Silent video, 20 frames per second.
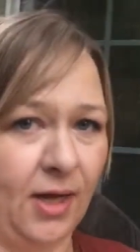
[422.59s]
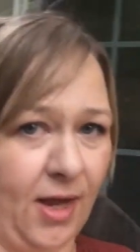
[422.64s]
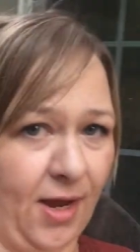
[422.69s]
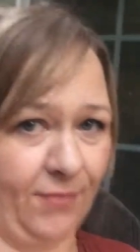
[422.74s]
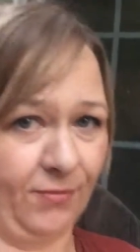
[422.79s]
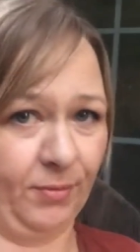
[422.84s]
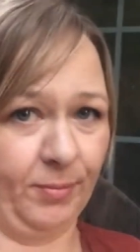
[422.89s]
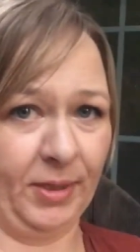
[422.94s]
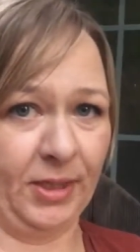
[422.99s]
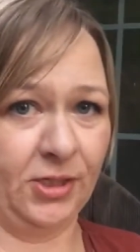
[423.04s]

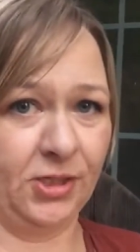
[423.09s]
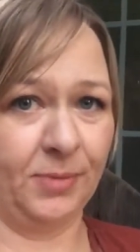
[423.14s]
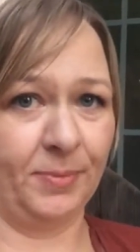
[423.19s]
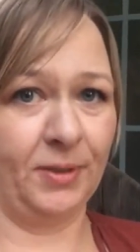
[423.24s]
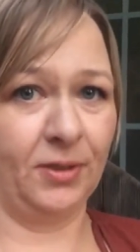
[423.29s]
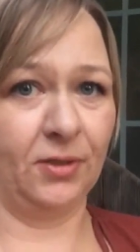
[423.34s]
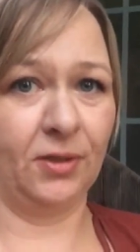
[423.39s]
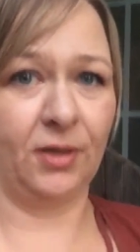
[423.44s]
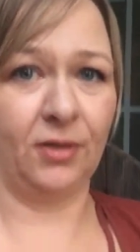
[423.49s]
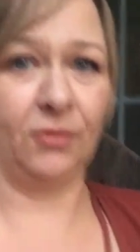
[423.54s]
Everybody should
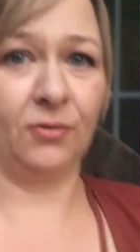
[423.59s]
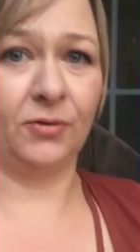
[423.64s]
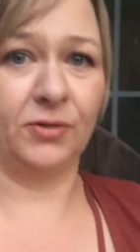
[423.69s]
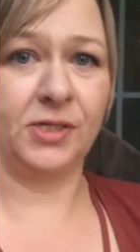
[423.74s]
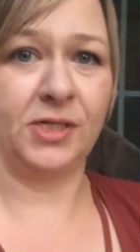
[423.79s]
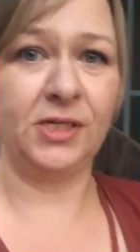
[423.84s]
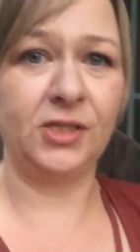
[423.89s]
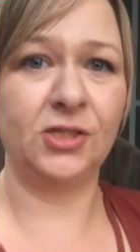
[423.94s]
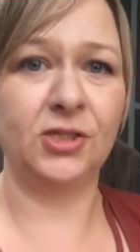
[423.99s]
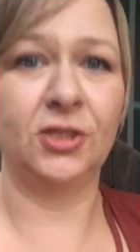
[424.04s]
be looking through
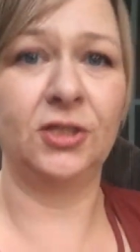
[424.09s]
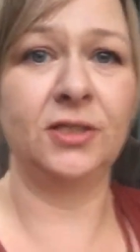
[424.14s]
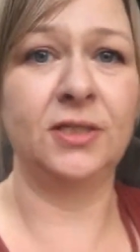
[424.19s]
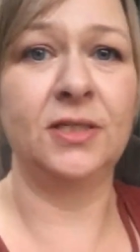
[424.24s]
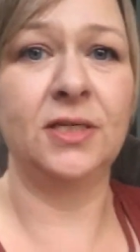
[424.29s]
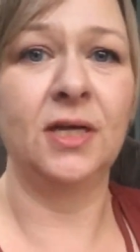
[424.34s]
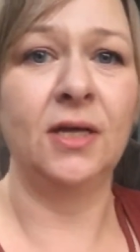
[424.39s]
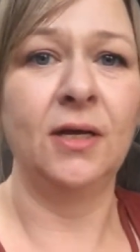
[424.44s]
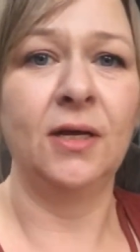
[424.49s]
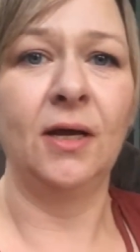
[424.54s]

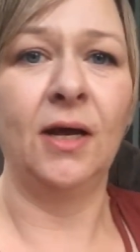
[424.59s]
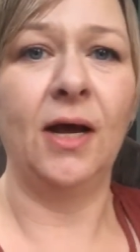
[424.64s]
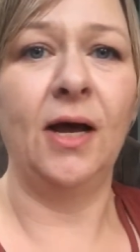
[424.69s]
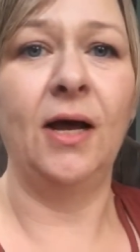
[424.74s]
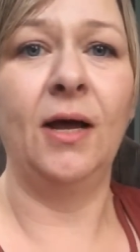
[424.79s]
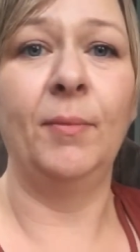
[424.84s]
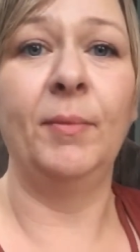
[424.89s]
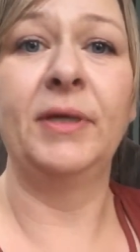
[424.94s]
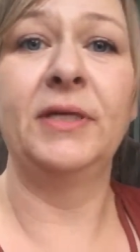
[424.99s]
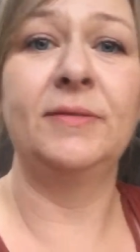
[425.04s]
t-shirts,
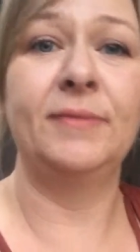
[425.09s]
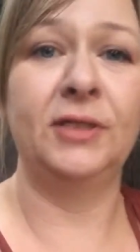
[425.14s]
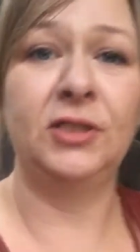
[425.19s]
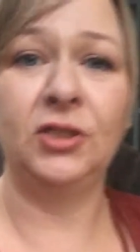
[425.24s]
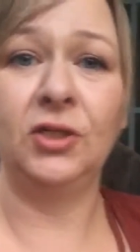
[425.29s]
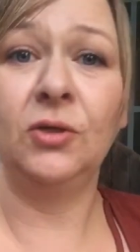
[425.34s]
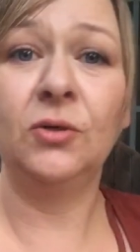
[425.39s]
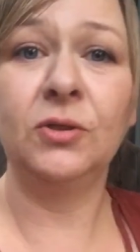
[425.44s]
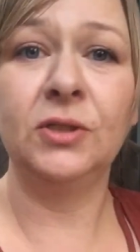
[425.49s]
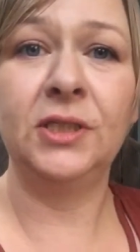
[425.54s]

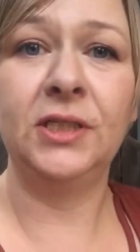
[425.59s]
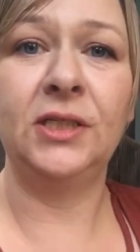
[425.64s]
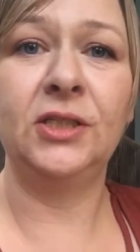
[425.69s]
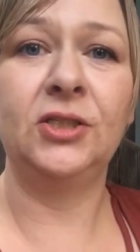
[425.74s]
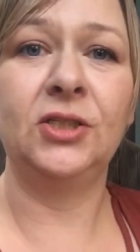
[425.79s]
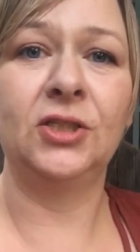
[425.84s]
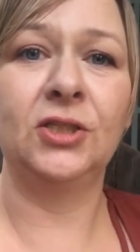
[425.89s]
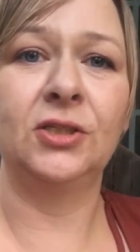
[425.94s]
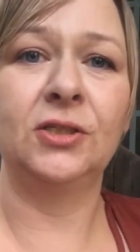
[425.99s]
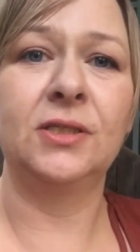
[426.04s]
especially old
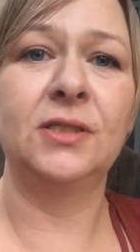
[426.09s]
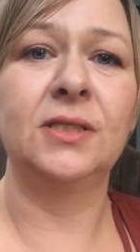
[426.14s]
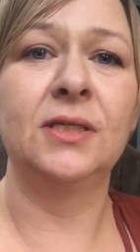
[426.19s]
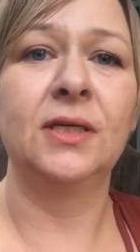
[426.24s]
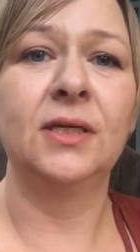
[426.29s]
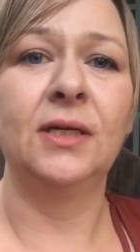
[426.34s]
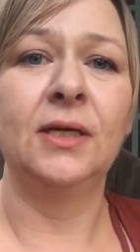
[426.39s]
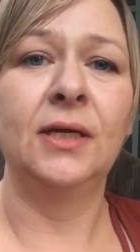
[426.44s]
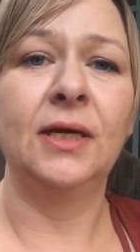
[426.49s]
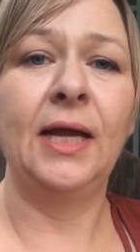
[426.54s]
t-shirts.
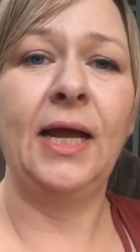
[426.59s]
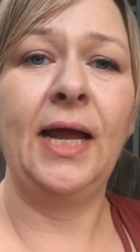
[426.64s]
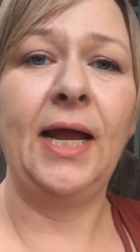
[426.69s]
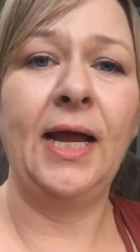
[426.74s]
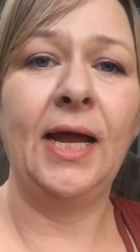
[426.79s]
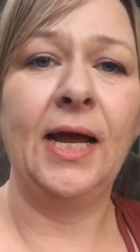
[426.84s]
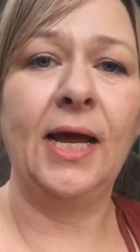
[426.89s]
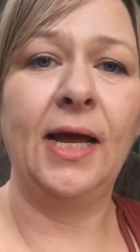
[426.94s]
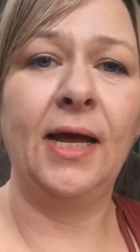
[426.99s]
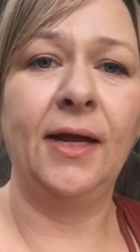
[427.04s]

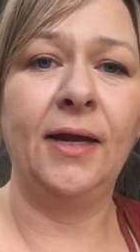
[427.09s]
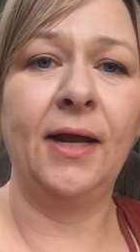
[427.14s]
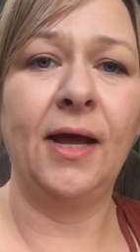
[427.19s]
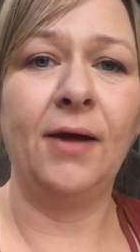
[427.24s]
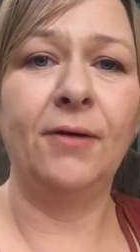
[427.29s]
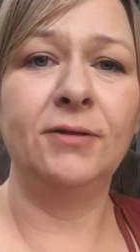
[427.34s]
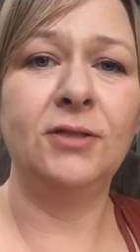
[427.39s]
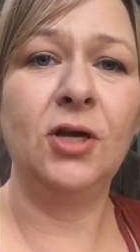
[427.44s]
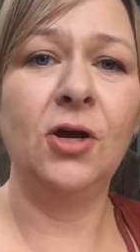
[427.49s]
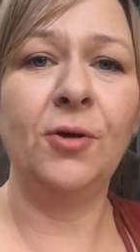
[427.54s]
And
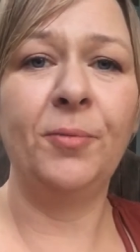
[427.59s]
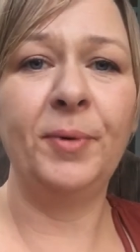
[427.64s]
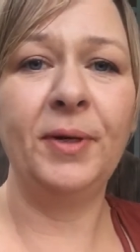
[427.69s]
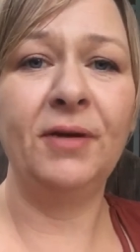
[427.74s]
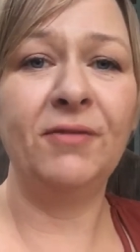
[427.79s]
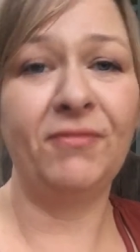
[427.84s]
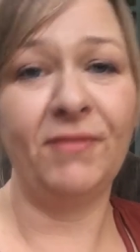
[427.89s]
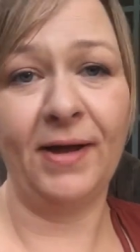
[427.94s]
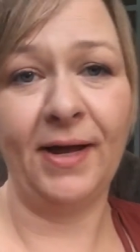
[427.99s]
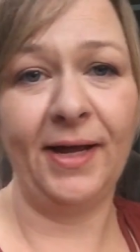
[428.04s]
I was hoping
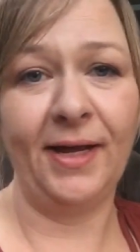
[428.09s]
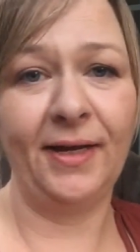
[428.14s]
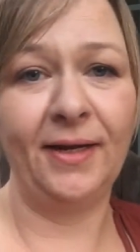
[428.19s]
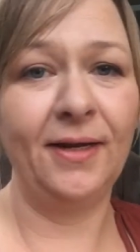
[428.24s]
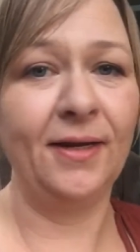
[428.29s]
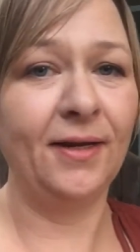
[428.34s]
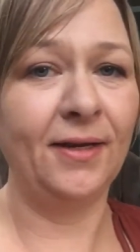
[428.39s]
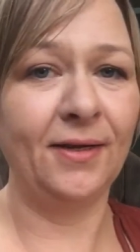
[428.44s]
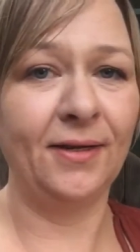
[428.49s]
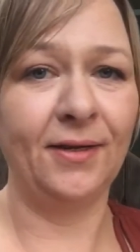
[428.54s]
to
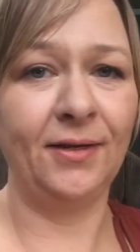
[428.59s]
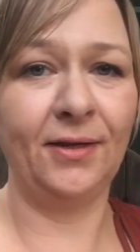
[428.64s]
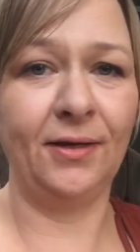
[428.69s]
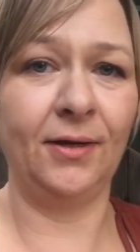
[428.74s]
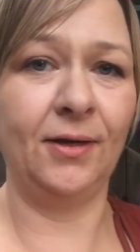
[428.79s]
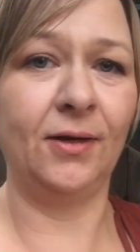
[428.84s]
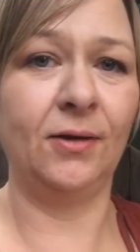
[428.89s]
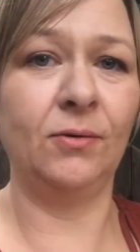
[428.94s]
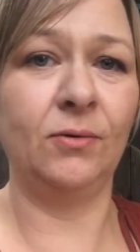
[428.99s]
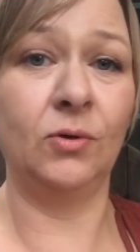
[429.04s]
find, you
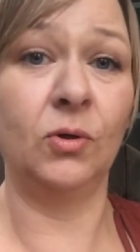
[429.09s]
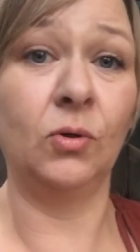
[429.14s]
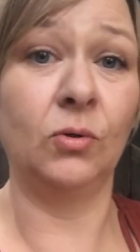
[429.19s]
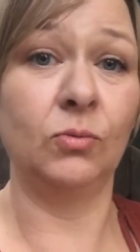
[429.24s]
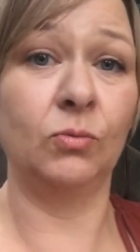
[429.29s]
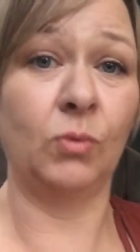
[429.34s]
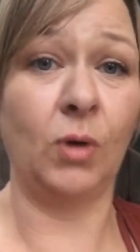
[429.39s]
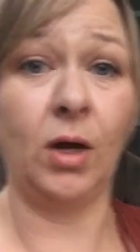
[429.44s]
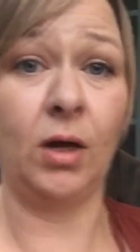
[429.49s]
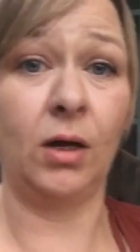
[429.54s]
know, an
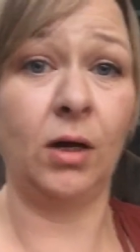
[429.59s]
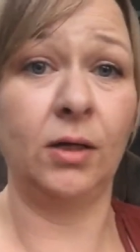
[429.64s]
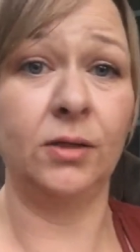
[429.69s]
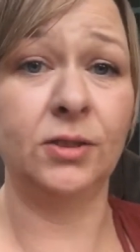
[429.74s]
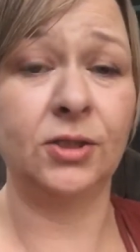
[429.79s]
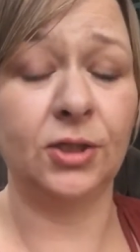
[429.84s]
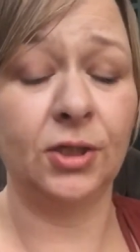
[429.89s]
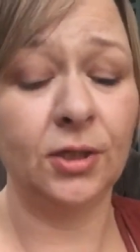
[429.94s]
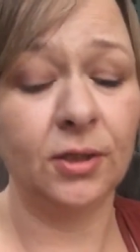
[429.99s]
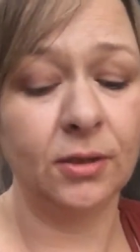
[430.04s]
old rock
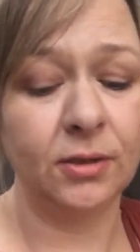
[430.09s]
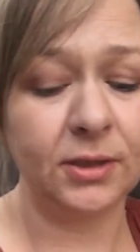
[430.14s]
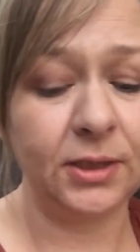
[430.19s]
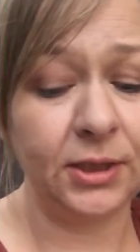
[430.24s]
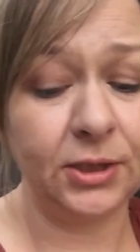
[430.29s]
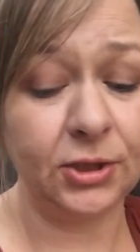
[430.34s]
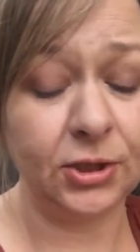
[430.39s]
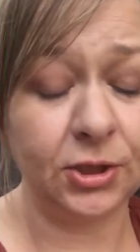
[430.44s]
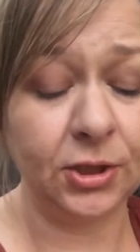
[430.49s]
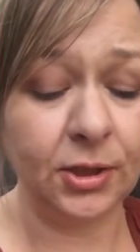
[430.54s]
concert
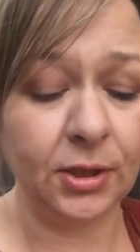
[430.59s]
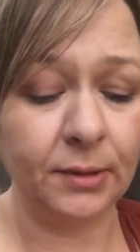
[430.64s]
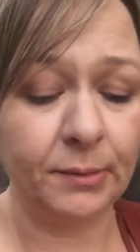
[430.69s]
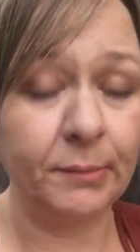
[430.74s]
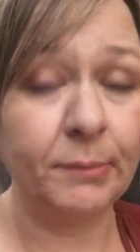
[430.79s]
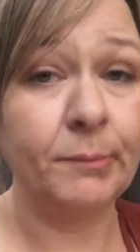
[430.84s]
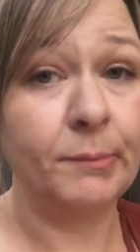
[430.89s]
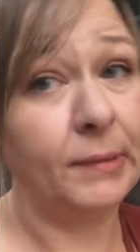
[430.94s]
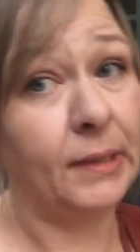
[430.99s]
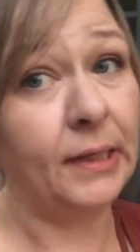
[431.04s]
t-shirt,
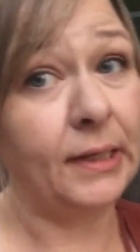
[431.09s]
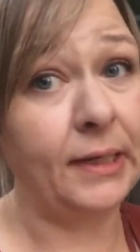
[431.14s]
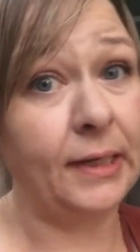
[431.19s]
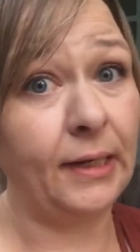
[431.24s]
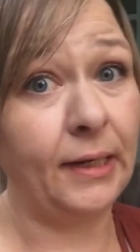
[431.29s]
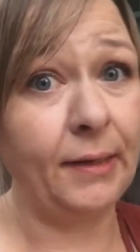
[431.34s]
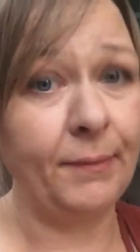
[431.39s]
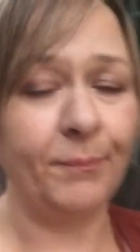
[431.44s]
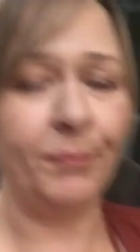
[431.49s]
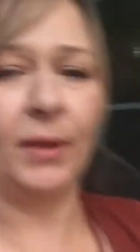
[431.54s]
but I
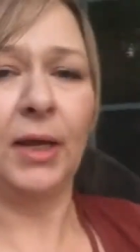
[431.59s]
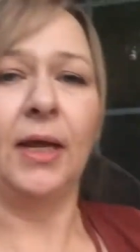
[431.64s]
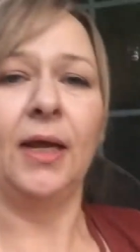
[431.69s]
didn't.